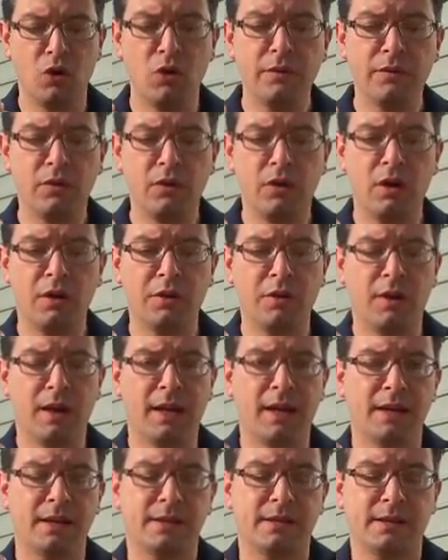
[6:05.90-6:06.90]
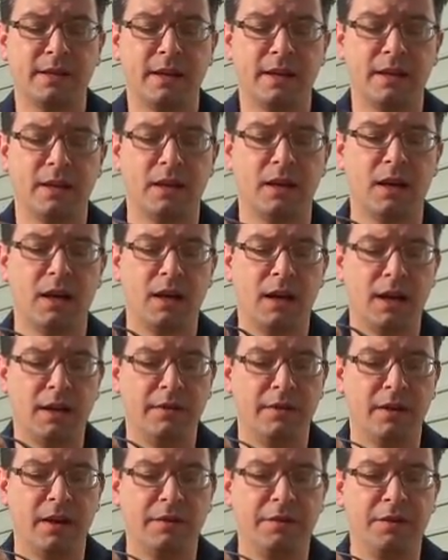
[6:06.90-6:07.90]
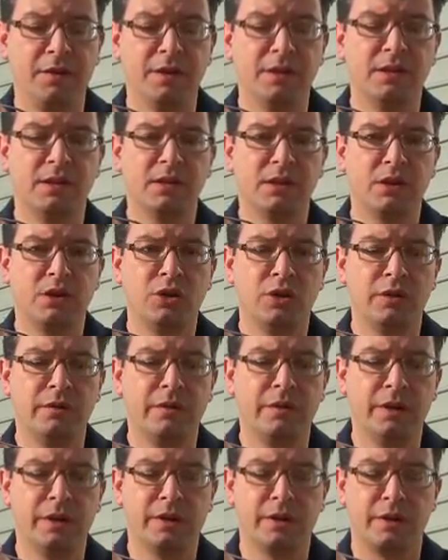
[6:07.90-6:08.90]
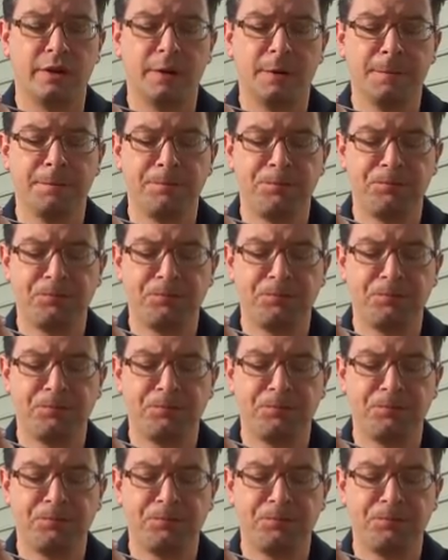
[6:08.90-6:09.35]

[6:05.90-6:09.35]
Overall, though, I gotta say, I feel this is a good vinegar.